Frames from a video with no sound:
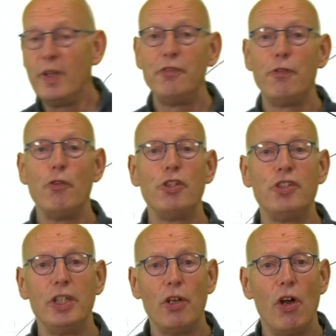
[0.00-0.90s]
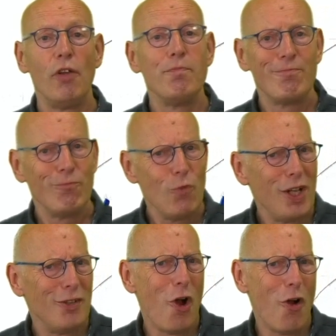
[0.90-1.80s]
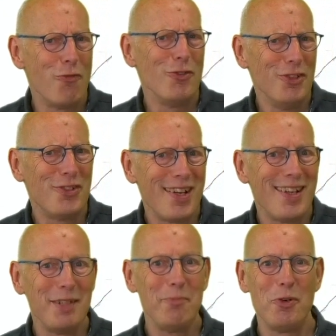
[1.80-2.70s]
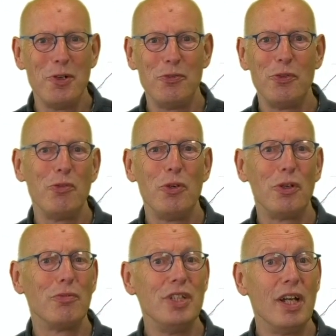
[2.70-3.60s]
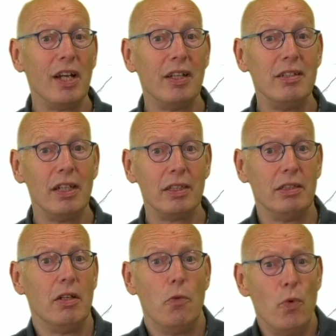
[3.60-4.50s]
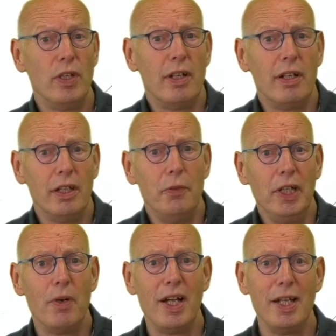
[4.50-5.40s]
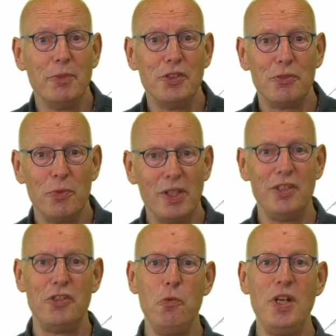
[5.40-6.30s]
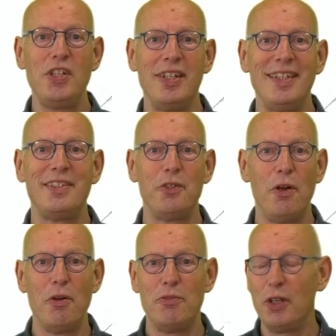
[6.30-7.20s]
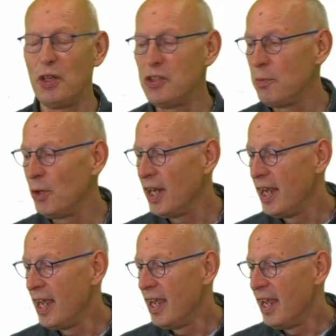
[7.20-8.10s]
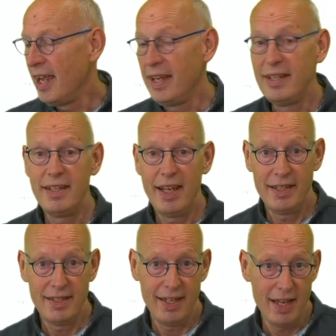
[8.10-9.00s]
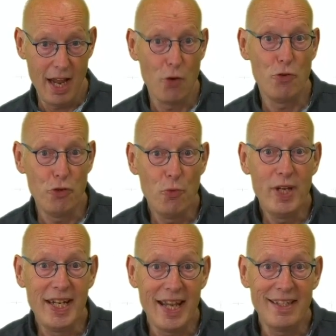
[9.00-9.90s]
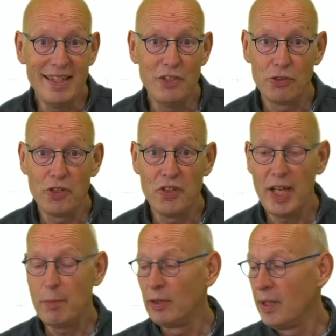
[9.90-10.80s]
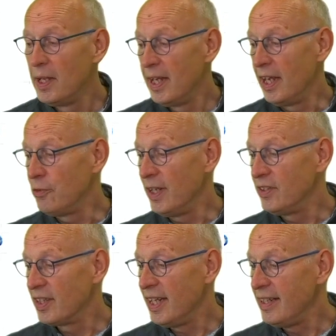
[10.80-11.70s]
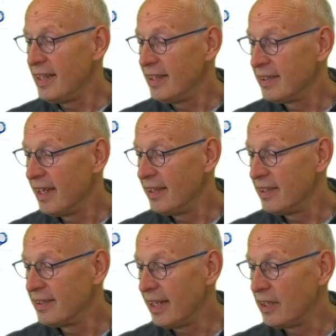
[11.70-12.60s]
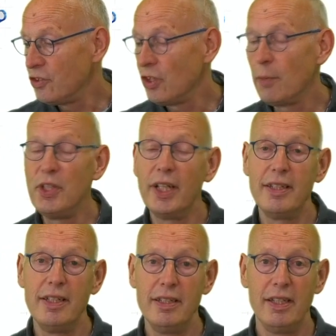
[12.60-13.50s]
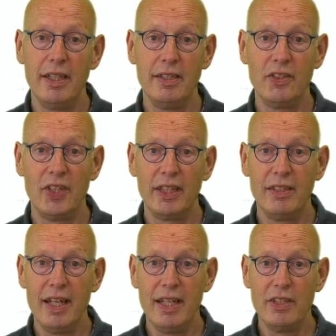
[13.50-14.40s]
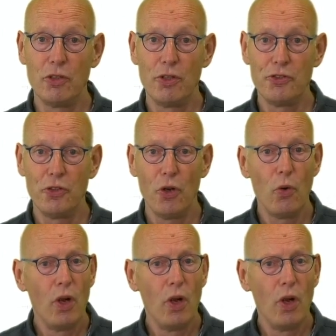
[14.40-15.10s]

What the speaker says: is focusing on, well, often the starting point for the work of the architect. What are the requirements? What is the wish list of the customer? And how do we get these on the table and translate that? And the second subject in the second day is also,